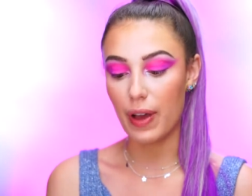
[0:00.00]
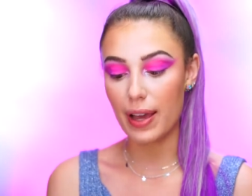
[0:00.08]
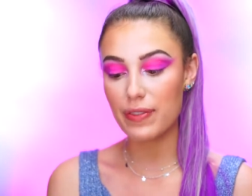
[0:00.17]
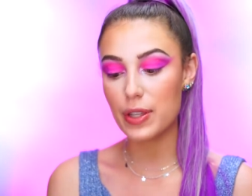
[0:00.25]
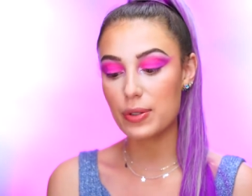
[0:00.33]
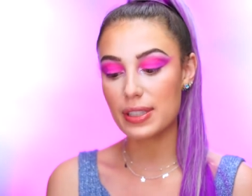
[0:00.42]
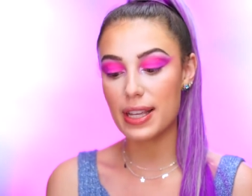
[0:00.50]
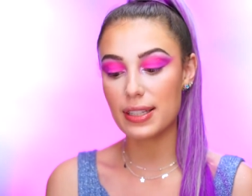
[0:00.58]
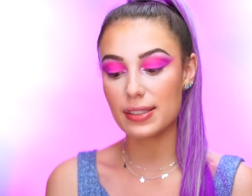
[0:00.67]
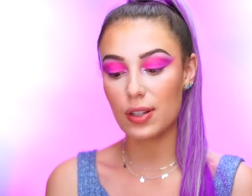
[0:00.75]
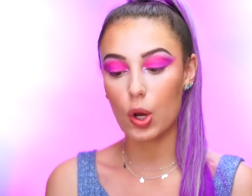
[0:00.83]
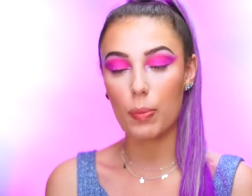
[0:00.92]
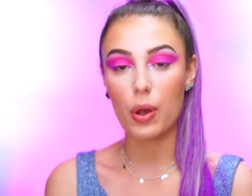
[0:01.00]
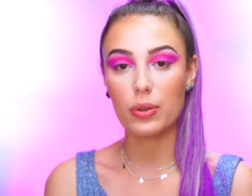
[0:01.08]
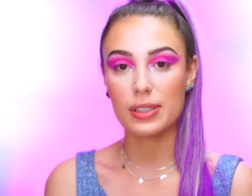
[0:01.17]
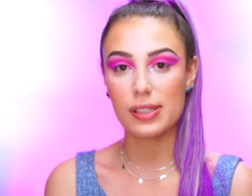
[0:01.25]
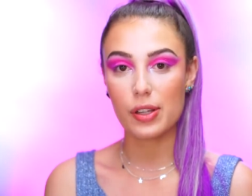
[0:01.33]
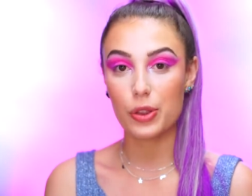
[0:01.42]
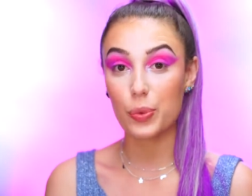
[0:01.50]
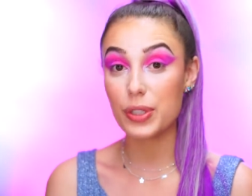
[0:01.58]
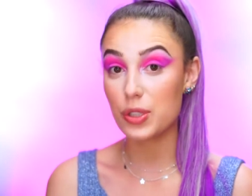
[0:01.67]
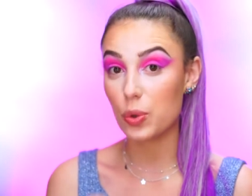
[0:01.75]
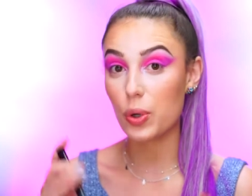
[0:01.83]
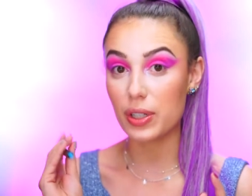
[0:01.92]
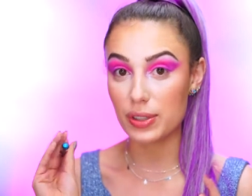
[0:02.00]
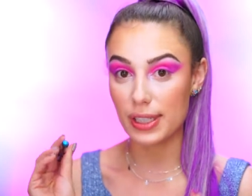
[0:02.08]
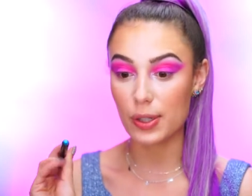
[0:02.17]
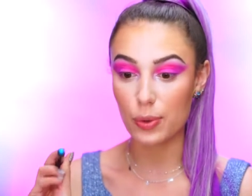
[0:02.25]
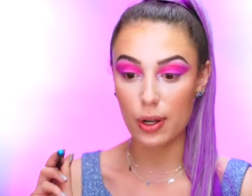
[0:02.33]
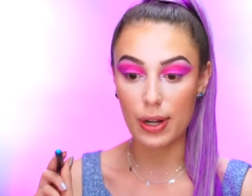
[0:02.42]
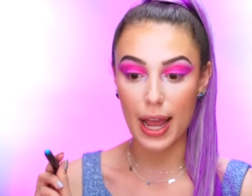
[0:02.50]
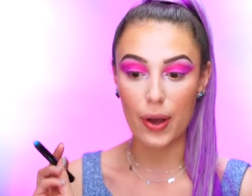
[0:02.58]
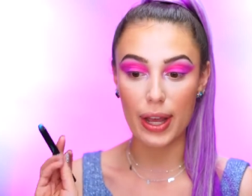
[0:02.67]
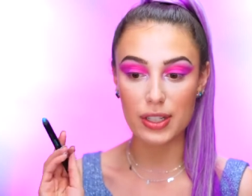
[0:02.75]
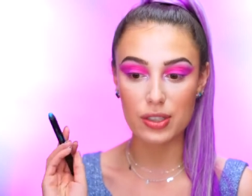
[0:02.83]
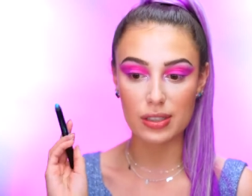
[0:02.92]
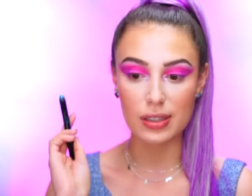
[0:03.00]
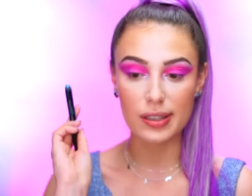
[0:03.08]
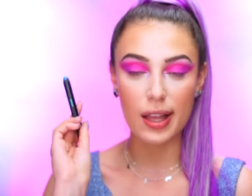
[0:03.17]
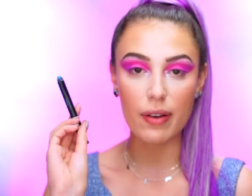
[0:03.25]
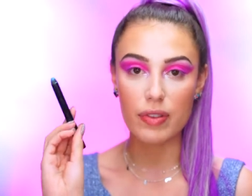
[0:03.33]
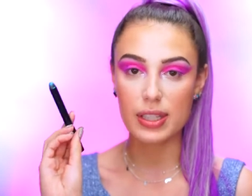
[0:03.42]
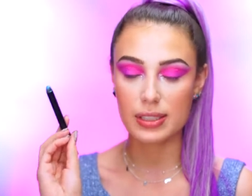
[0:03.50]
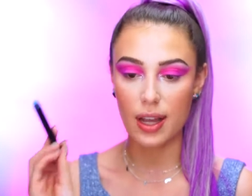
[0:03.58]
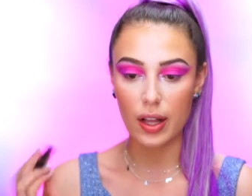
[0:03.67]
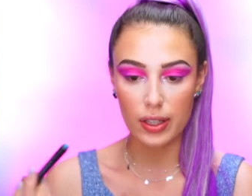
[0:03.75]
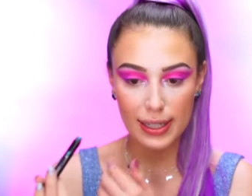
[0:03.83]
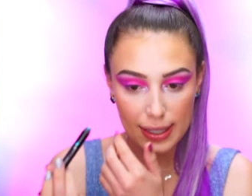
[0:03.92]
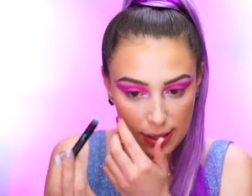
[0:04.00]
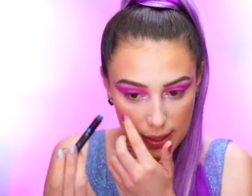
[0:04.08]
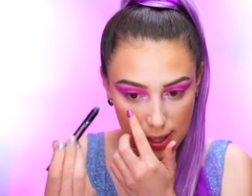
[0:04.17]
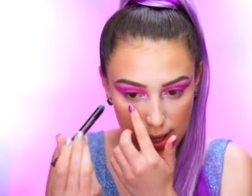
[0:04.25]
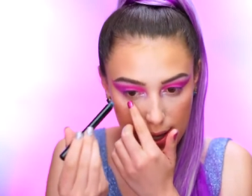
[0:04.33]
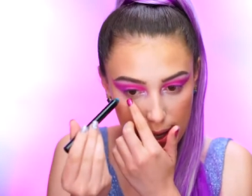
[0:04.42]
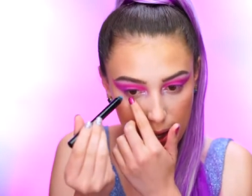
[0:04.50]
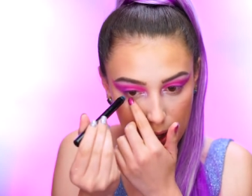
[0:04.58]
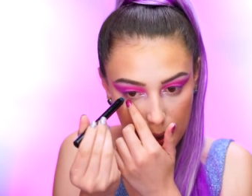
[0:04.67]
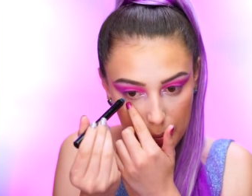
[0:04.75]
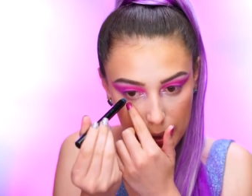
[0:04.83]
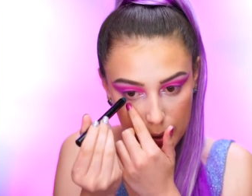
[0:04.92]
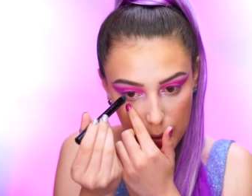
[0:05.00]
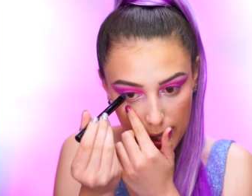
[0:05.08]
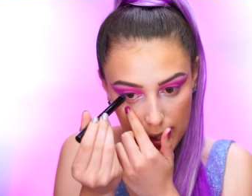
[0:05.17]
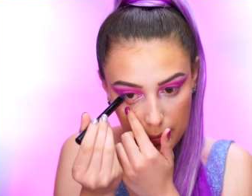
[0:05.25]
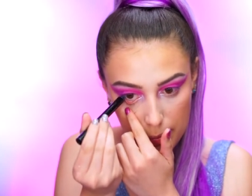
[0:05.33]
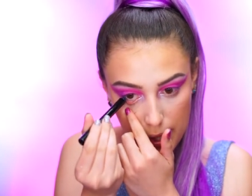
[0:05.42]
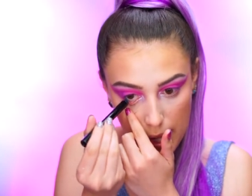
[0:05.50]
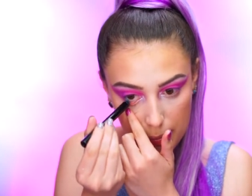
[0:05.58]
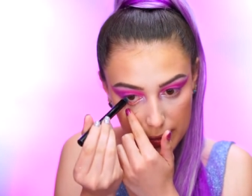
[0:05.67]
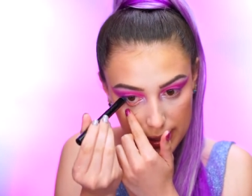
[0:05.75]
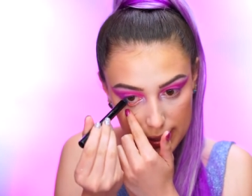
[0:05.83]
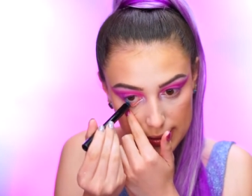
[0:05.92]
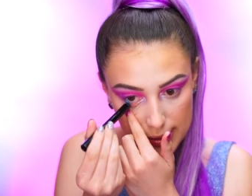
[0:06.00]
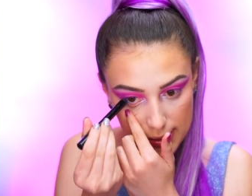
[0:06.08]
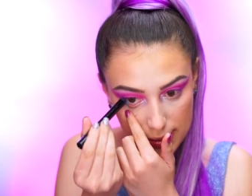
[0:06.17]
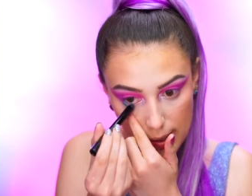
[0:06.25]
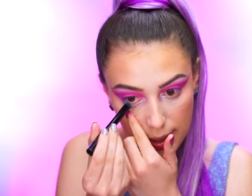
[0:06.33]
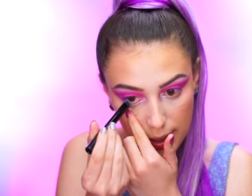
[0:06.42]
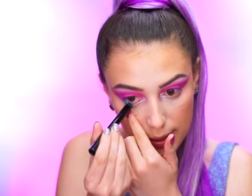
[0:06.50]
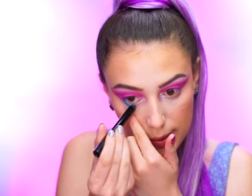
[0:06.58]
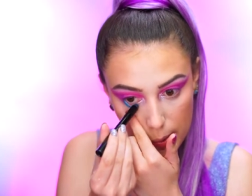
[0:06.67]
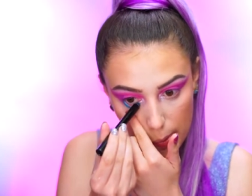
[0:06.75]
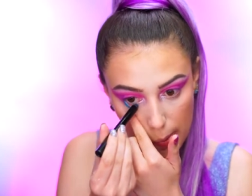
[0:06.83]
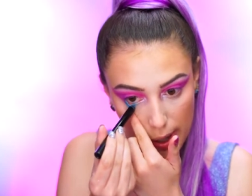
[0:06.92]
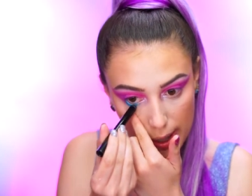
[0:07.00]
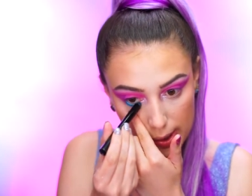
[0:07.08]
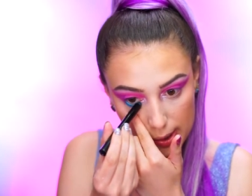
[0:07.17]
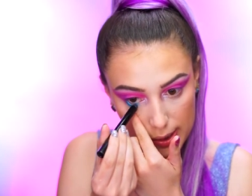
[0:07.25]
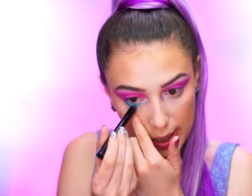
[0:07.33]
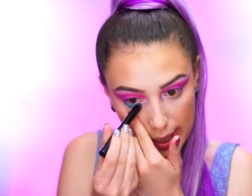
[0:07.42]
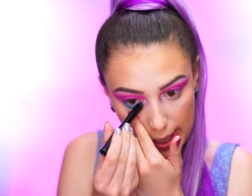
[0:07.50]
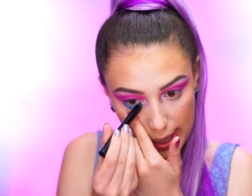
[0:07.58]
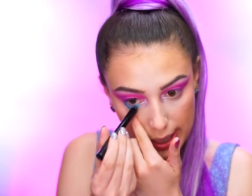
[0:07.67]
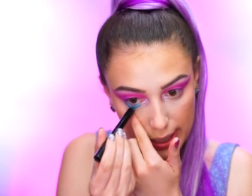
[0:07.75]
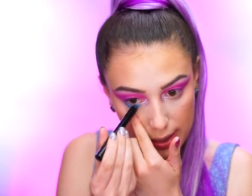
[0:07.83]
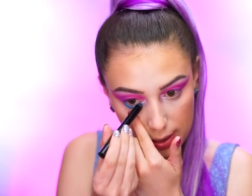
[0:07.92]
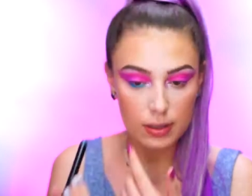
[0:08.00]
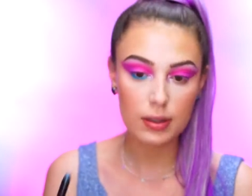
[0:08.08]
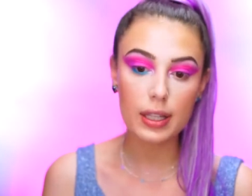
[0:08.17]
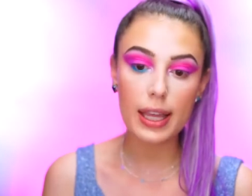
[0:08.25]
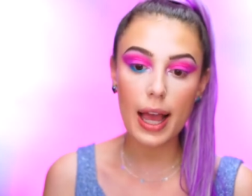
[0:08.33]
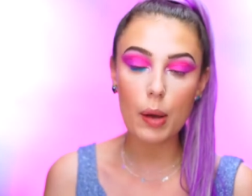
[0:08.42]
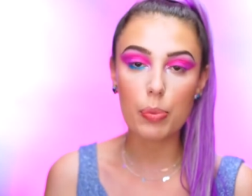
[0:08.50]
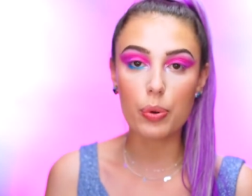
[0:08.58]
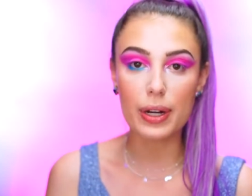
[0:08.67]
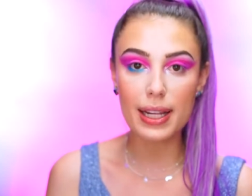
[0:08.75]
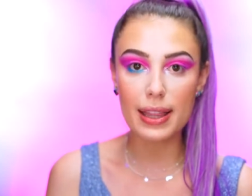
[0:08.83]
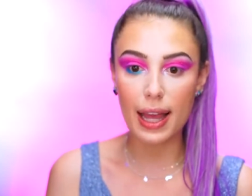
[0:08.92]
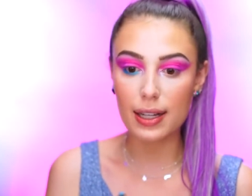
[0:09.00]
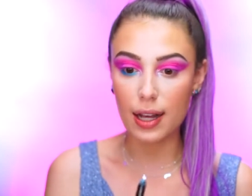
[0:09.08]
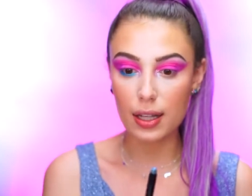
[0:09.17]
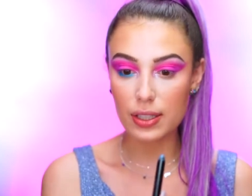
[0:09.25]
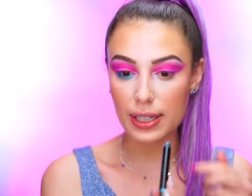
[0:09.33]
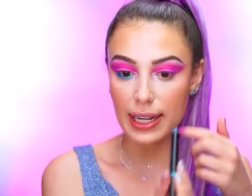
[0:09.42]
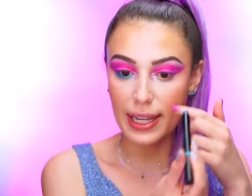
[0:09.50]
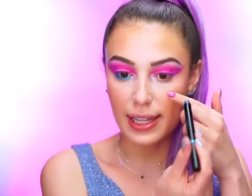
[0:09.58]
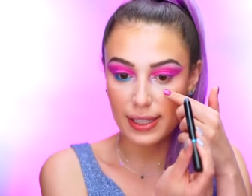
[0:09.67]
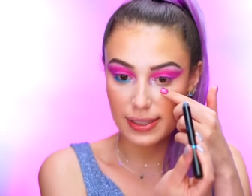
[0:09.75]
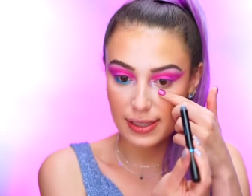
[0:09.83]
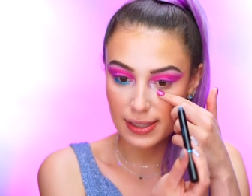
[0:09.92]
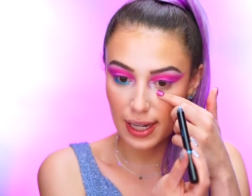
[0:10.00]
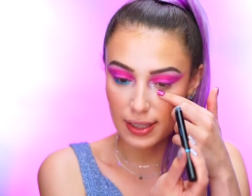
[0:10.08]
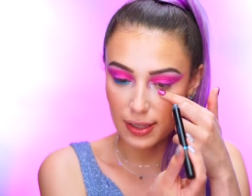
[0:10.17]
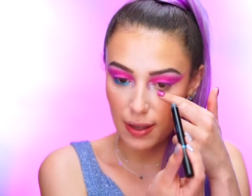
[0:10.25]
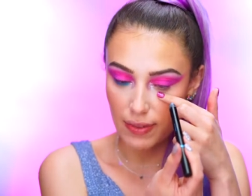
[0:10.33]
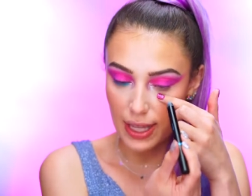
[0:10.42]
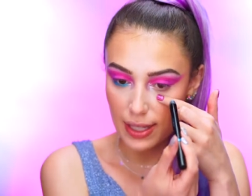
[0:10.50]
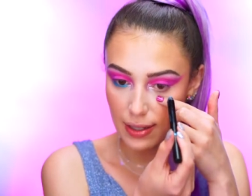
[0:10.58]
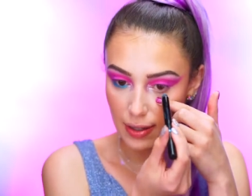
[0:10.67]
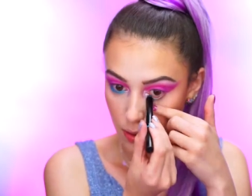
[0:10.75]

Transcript: I've used this almost three tutorials in a row now. I just love this color. And I'm gonna go ahead and pop this on the waterline. Look at how pretty that color is. I love it.